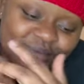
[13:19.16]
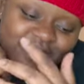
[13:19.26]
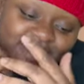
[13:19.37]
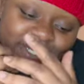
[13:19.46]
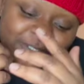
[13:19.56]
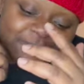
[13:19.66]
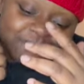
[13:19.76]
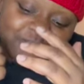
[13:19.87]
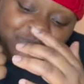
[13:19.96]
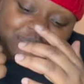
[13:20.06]
but
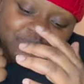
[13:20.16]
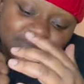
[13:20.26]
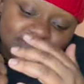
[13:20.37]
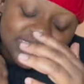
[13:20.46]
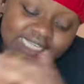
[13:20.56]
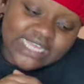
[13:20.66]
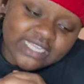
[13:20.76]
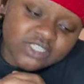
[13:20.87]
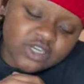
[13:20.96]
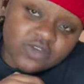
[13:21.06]
um yeah
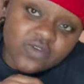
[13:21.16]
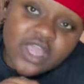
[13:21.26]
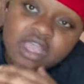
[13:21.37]
so